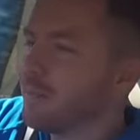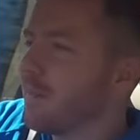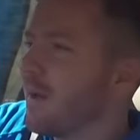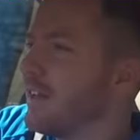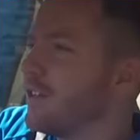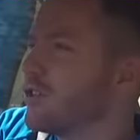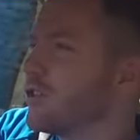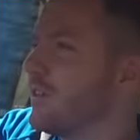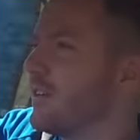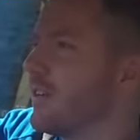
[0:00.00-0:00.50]

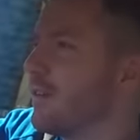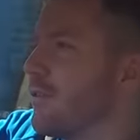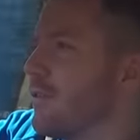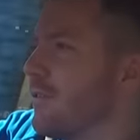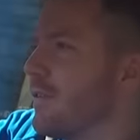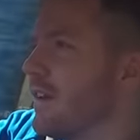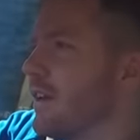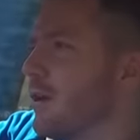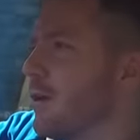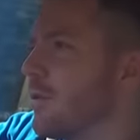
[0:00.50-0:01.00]
Make sure you give the
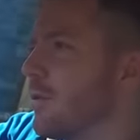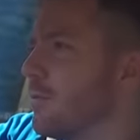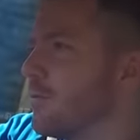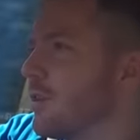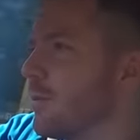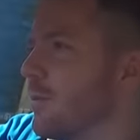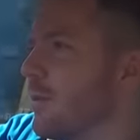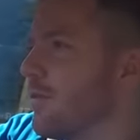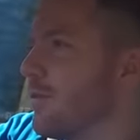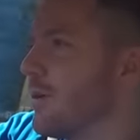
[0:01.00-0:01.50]
video a thumbs
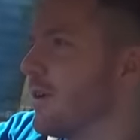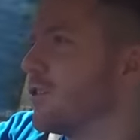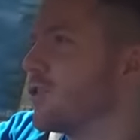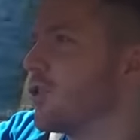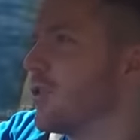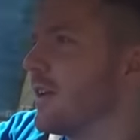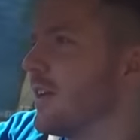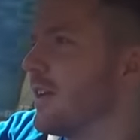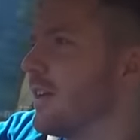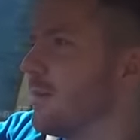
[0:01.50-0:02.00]
up if you
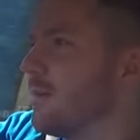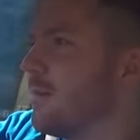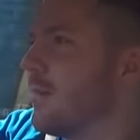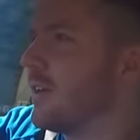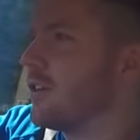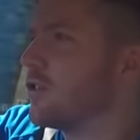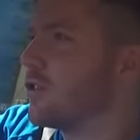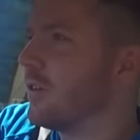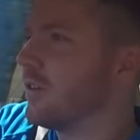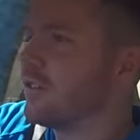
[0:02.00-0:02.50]
enjoyed it.
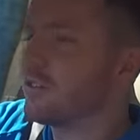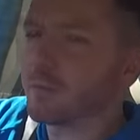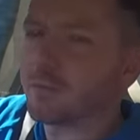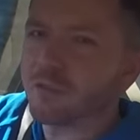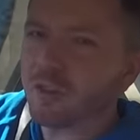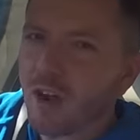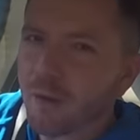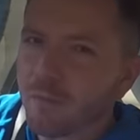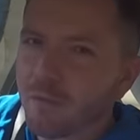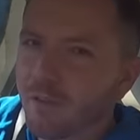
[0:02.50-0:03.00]
Make sure you
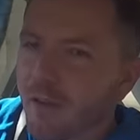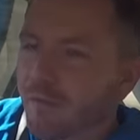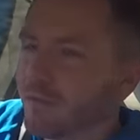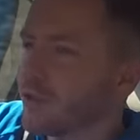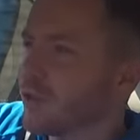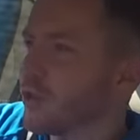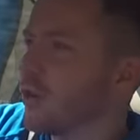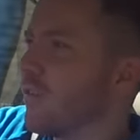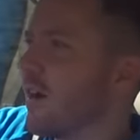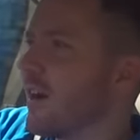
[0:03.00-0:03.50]
subscribe if you haven't
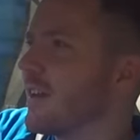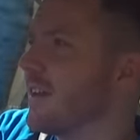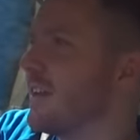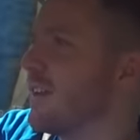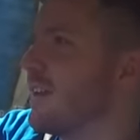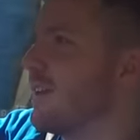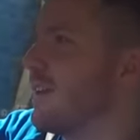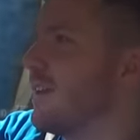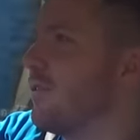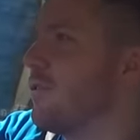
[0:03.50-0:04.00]
done already.
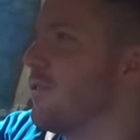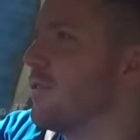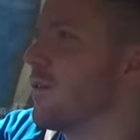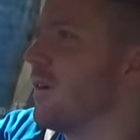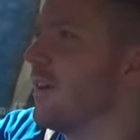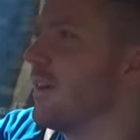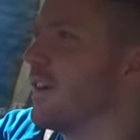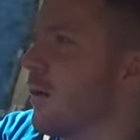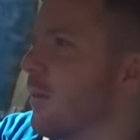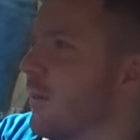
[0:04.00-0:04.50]
If you've got
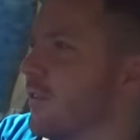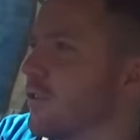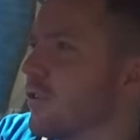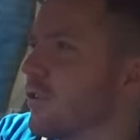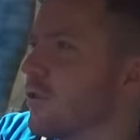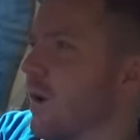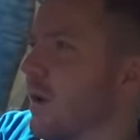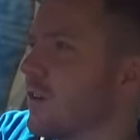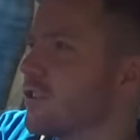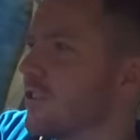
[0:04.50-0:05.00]
any comments or
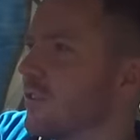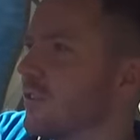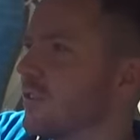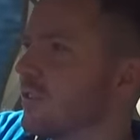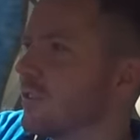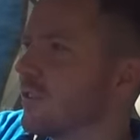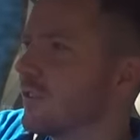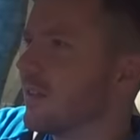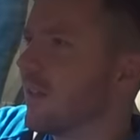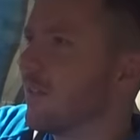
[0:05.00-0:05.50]

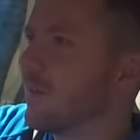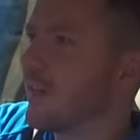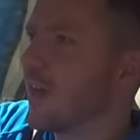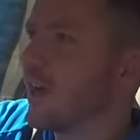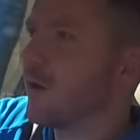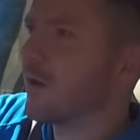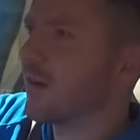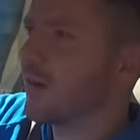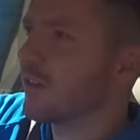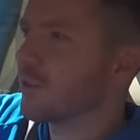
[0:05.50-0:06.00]
questions, let me
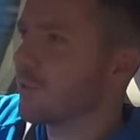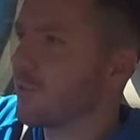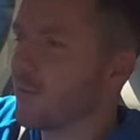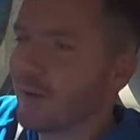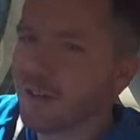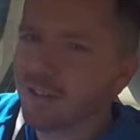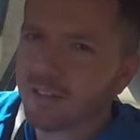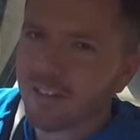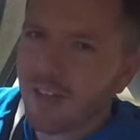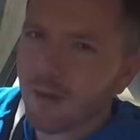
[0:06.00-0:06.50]
know and I'll do my
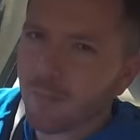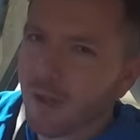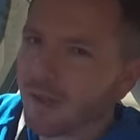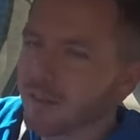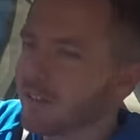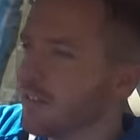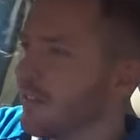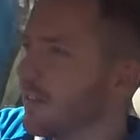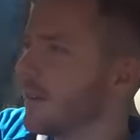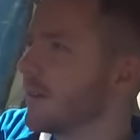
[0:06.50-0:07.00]
best to get back
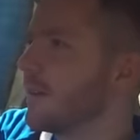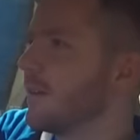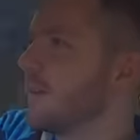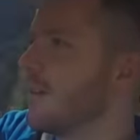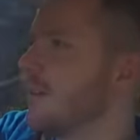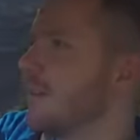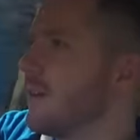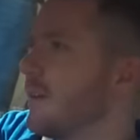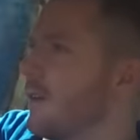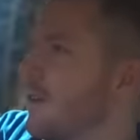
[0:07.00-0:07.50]
to you.
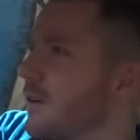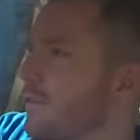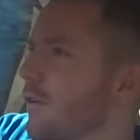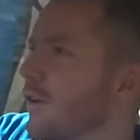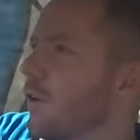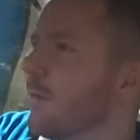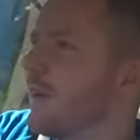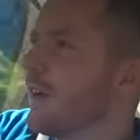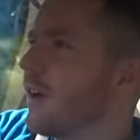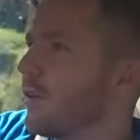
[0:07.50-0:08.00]

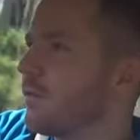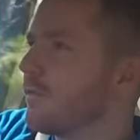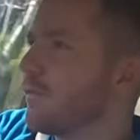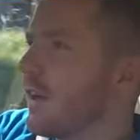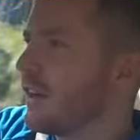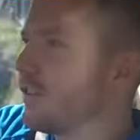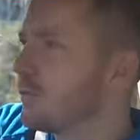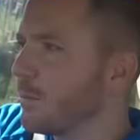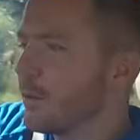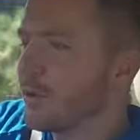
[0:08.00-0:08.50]
Follow me on
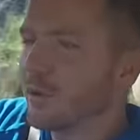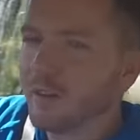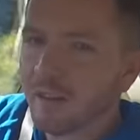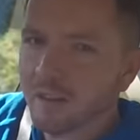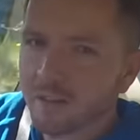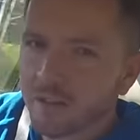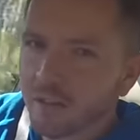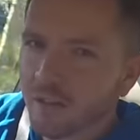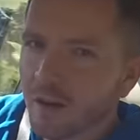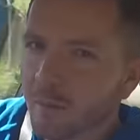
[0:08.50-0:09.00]
Facebook,
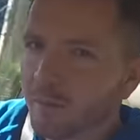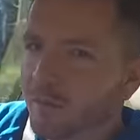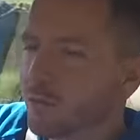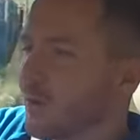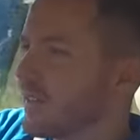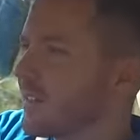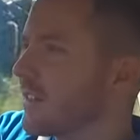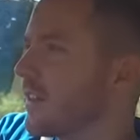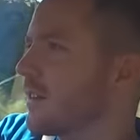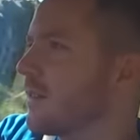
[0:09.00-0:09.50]
Instagram,
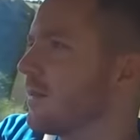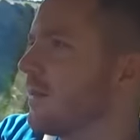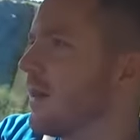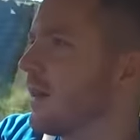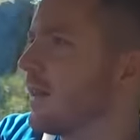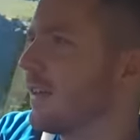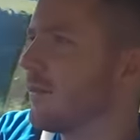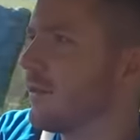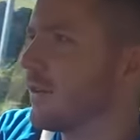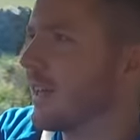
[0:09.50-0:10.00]
Twitter. I'll
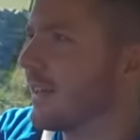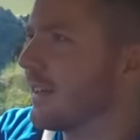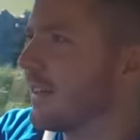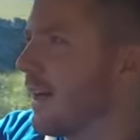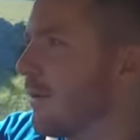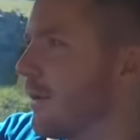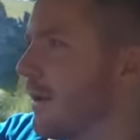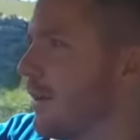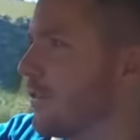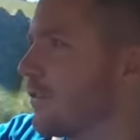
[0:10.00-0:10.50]
leave the link
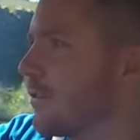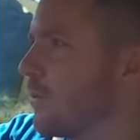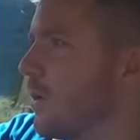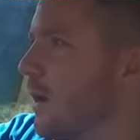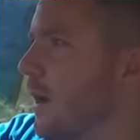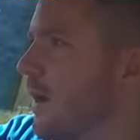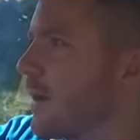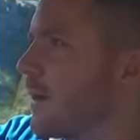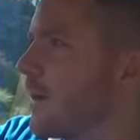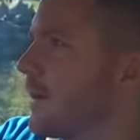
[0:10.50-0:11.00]
down here
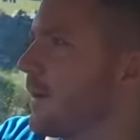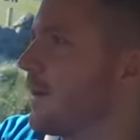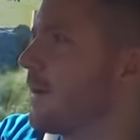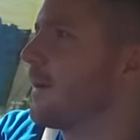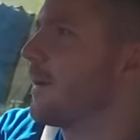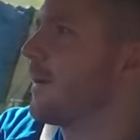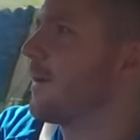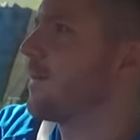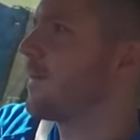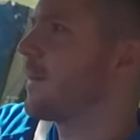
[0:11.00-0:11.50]
somewhere.
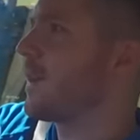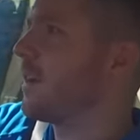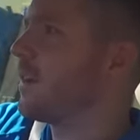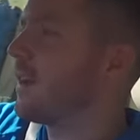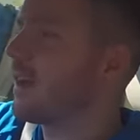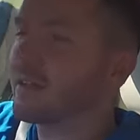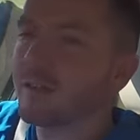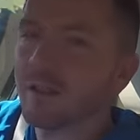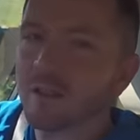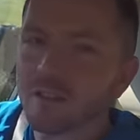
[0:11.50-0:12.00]
And
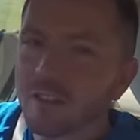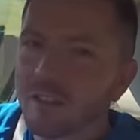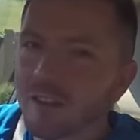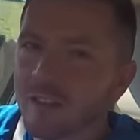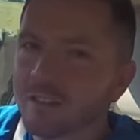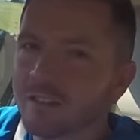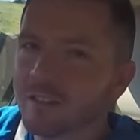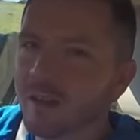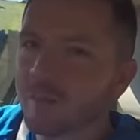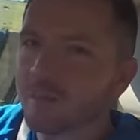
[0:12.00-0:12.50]
yeah, I'll see you
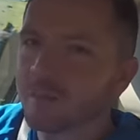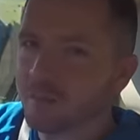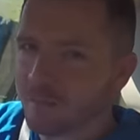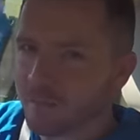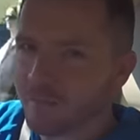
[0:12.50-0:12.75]
next time.